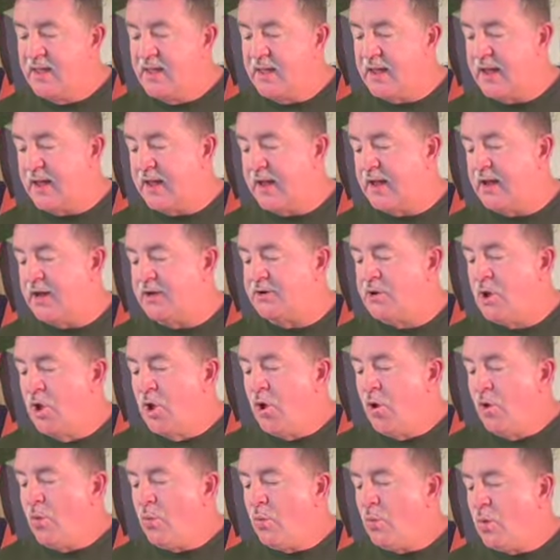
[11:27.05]
And
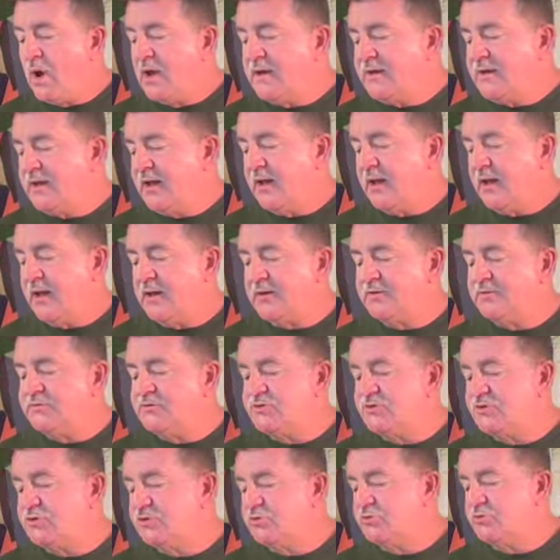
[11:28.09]
1 and
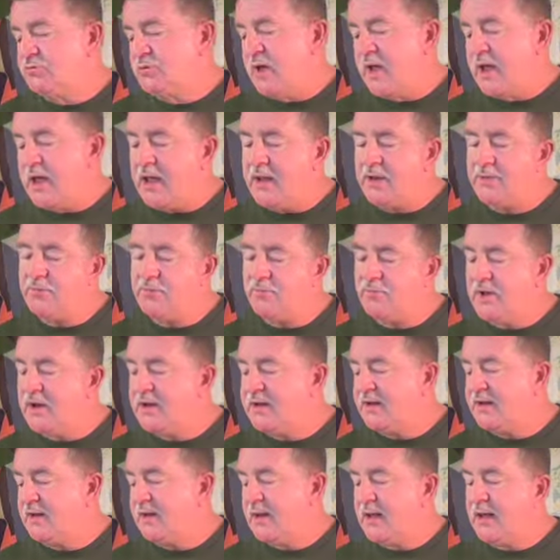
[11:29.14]
2 and
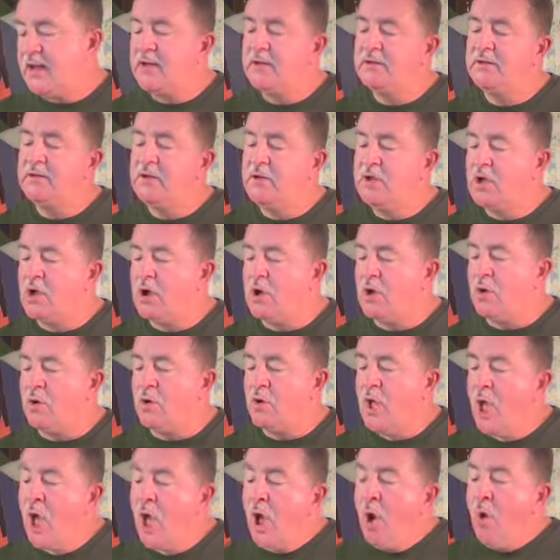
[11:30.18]
ready and go.
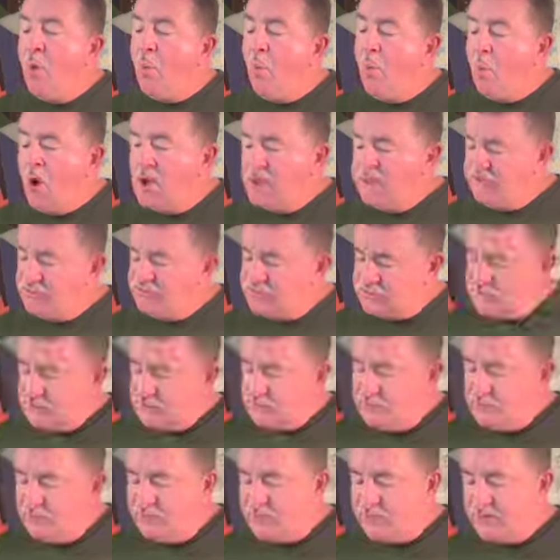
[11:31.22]
1, 2,
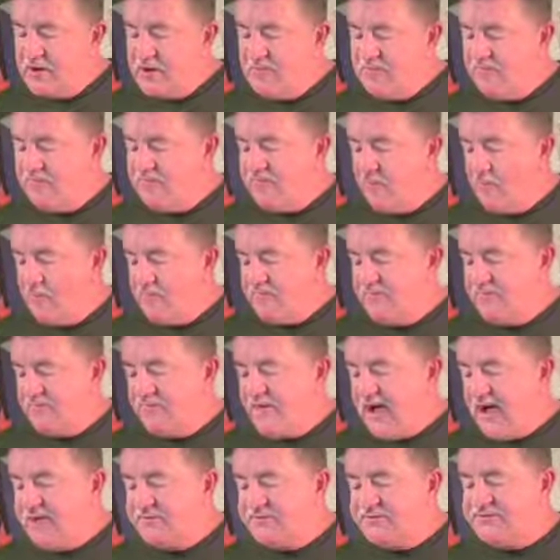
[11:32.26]
3, 4,
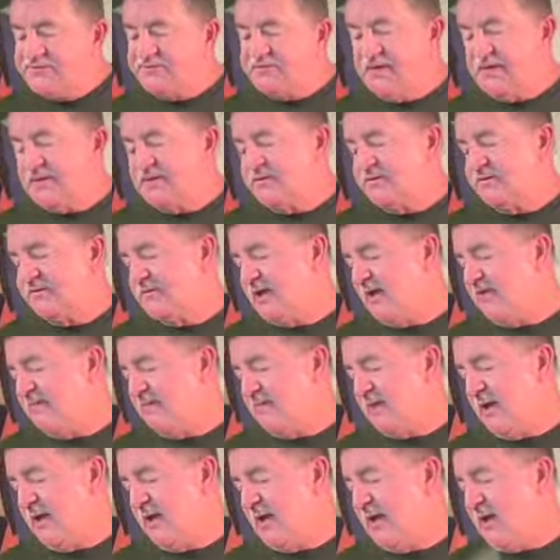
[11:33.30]
5, 6, 7,
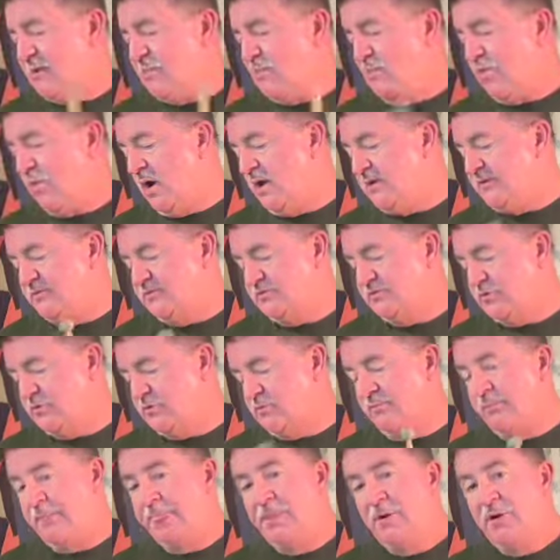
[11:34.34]
8. 1 and
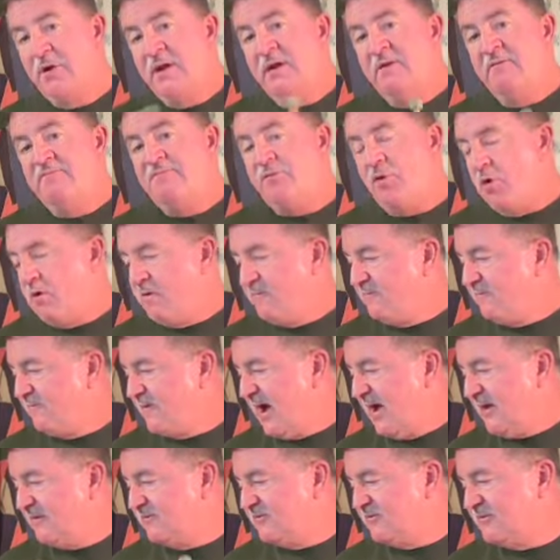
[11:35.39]
3, 4,
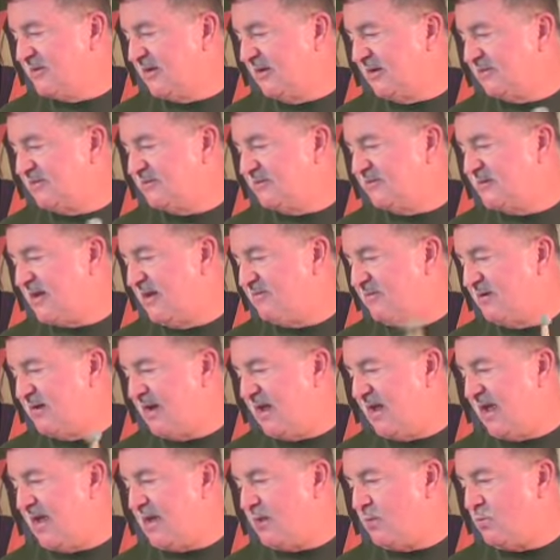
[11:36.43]
5, 6, 7,
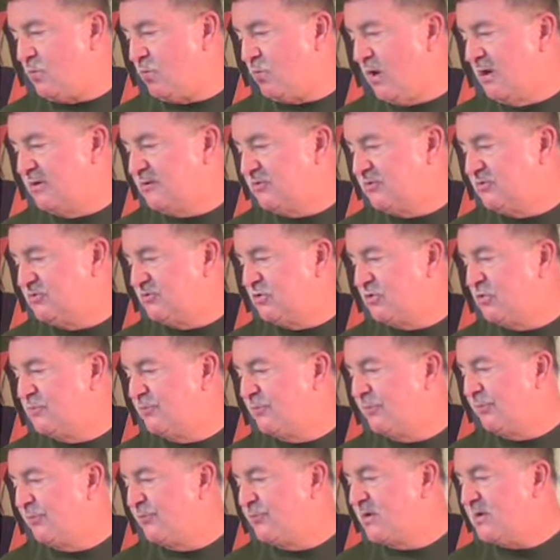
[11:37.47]
8. 1, 2,
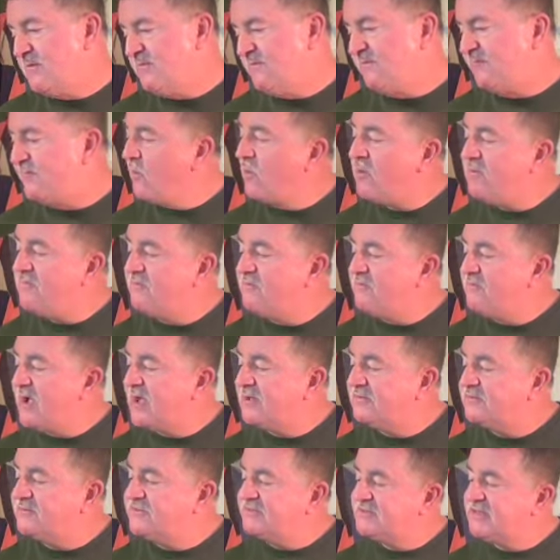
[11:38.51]
3, 4,
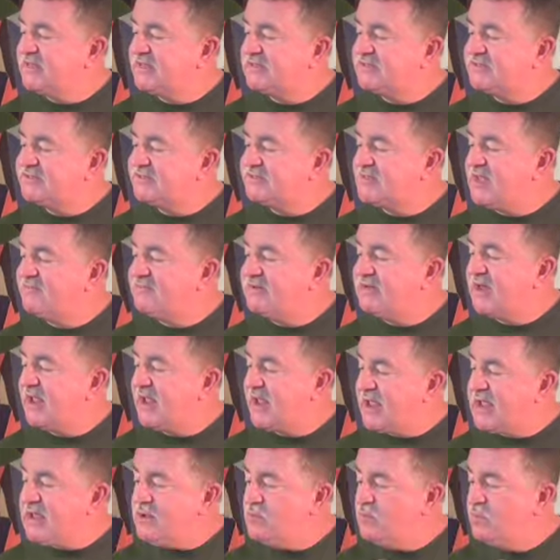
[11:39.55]
5, 6, 7,
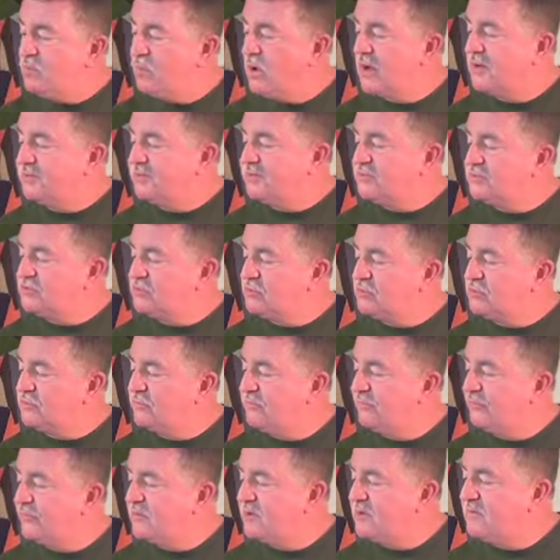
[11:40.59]
8. 1, 2,
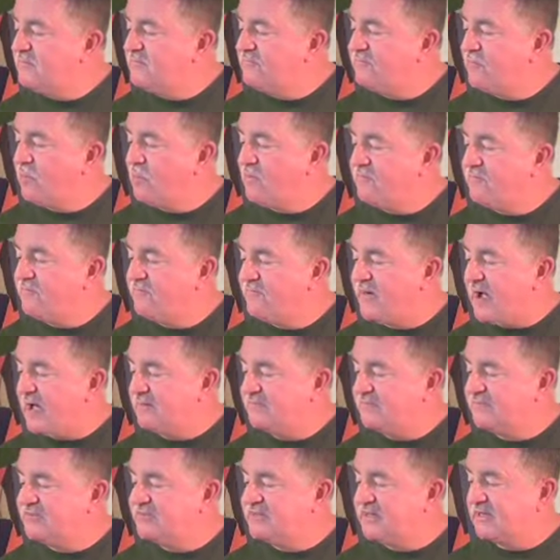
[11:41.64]
3, 4, 5,
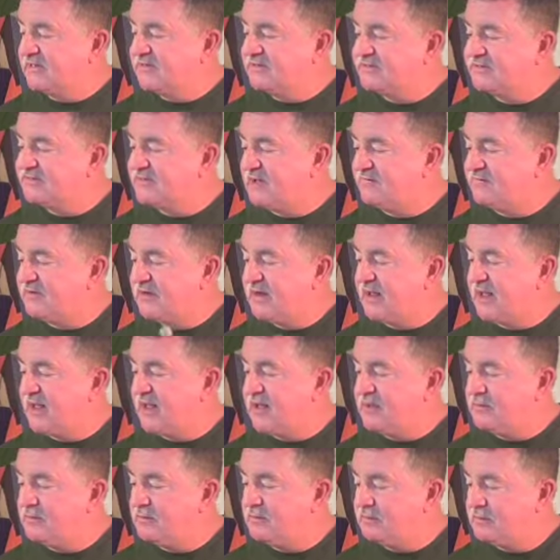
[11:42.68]
6, 7,
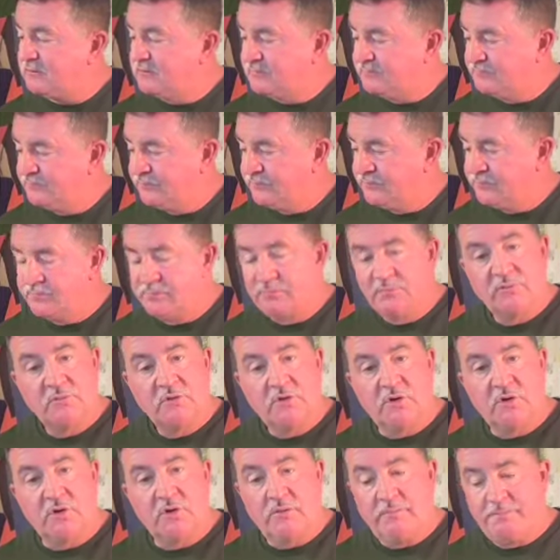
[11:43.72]
8.
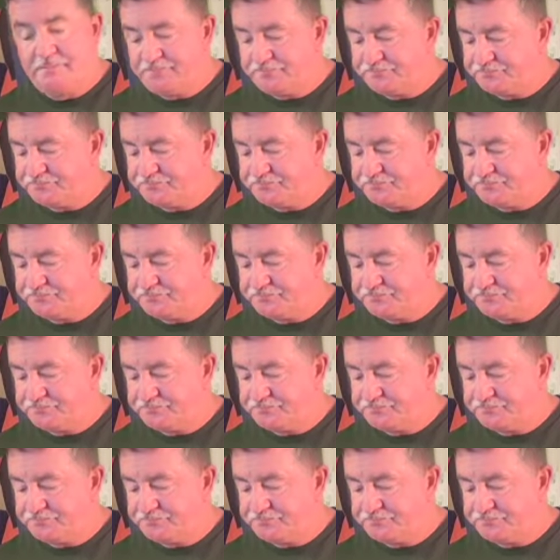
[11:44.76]
Cool?